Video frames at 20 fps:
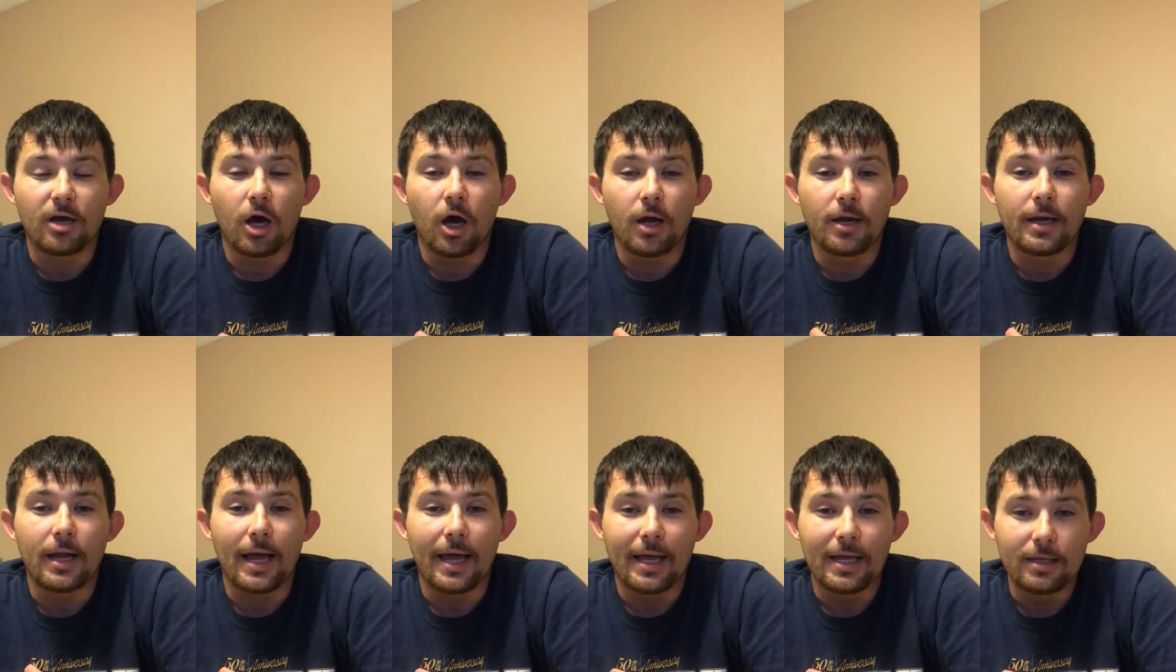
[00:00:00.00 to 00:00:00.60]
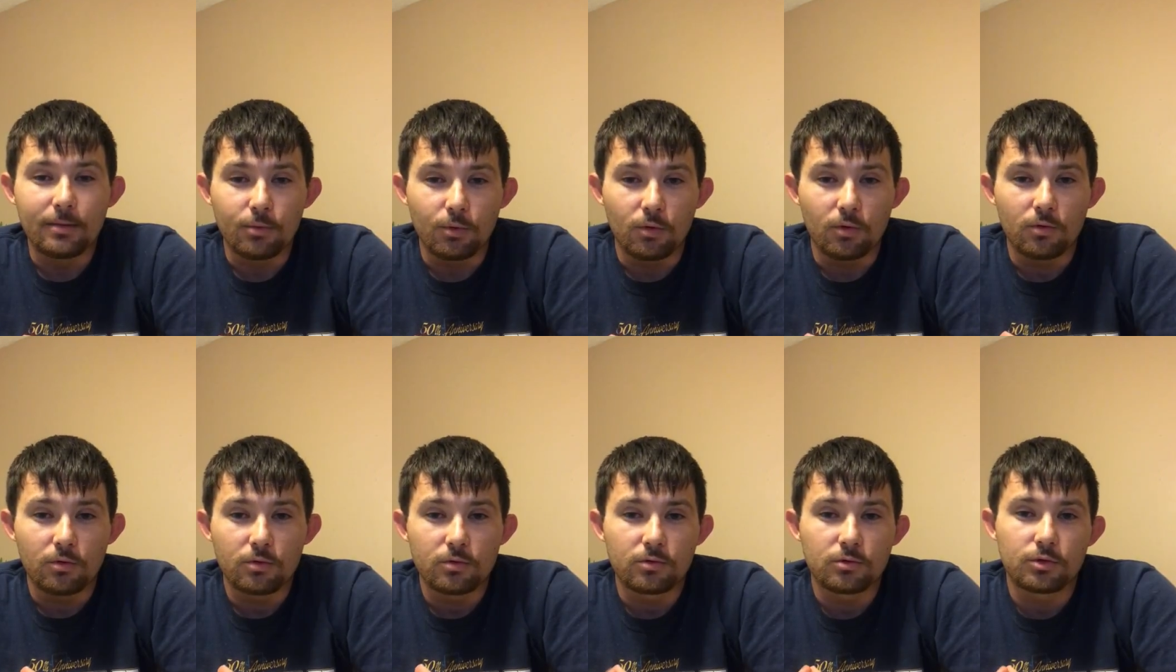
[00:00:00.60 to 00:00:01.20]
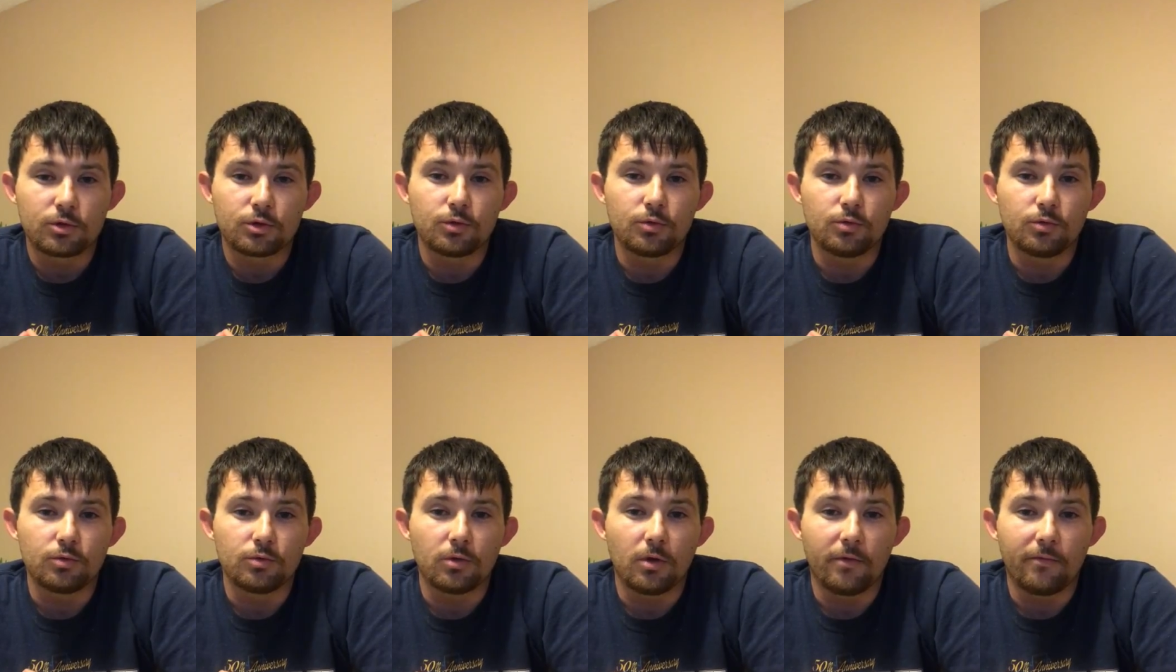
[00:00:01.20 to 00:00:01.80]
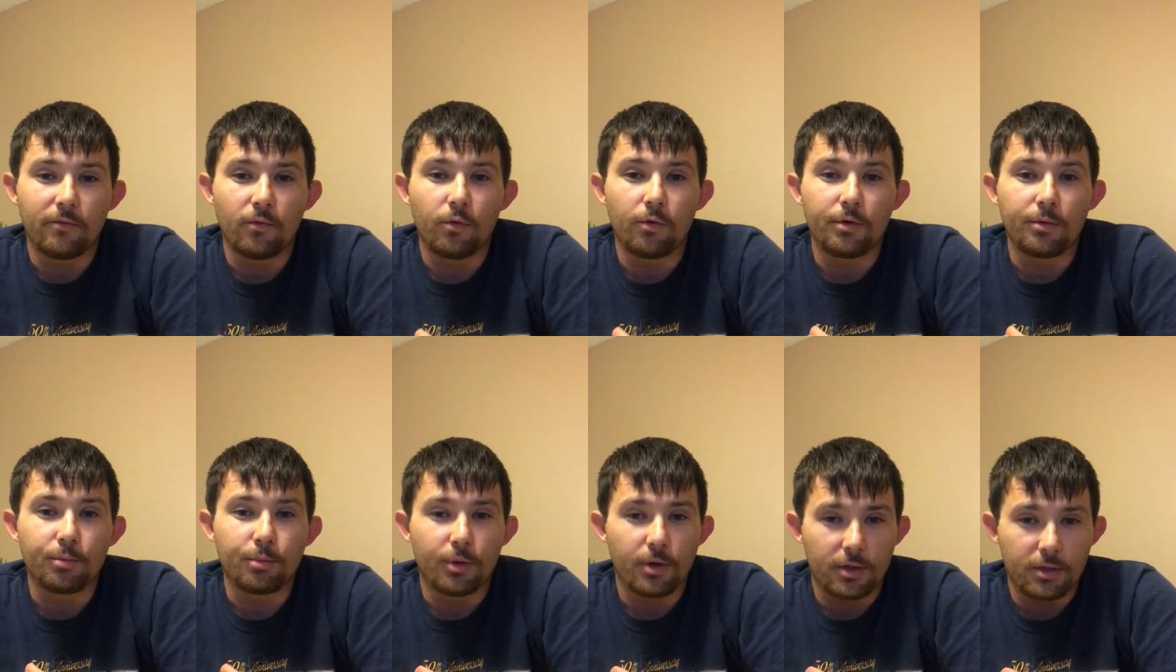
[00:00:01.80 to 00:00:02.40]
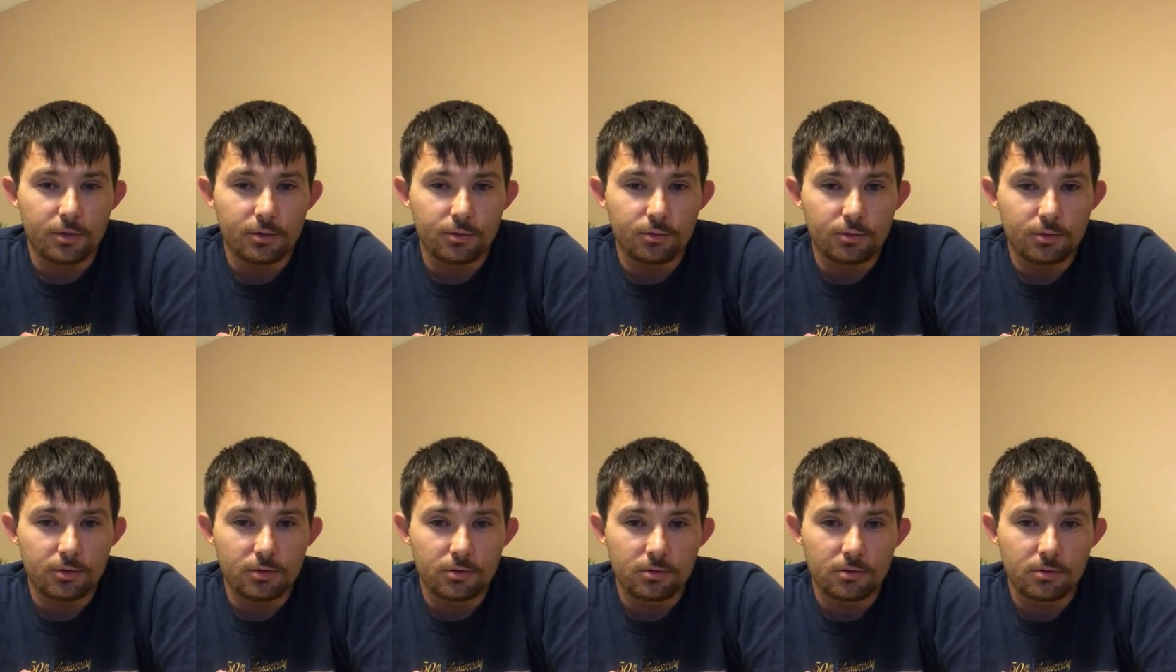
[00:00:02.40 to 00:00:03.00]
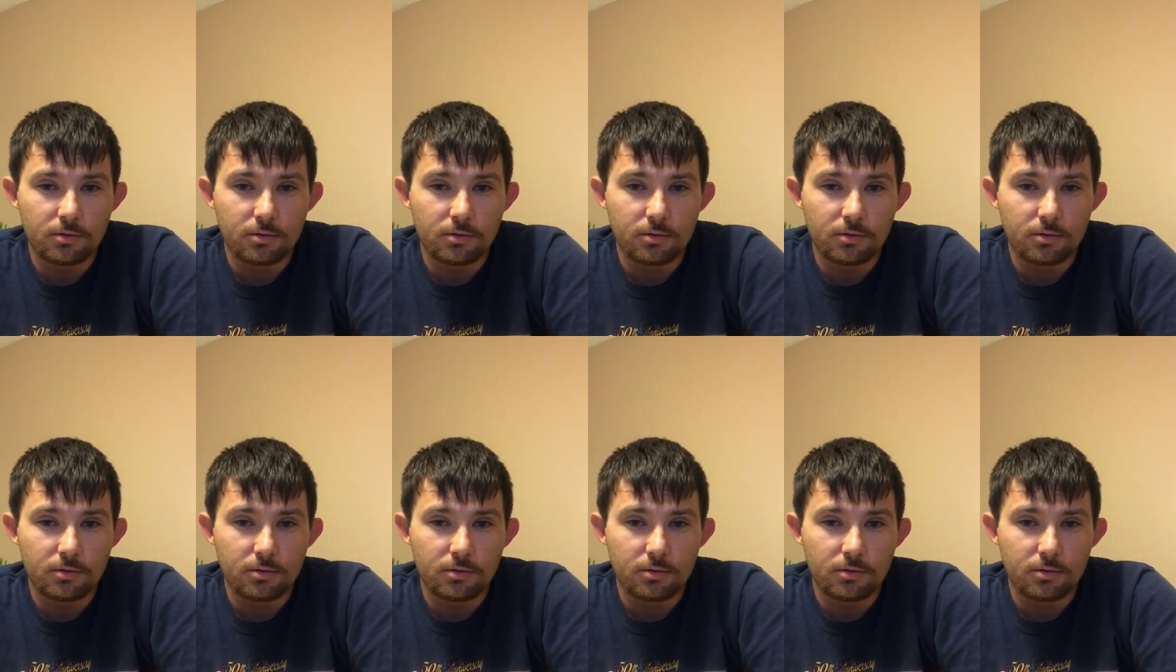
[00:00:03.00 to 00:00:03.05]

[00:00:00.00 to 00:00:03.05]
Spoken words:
unable to avoid predators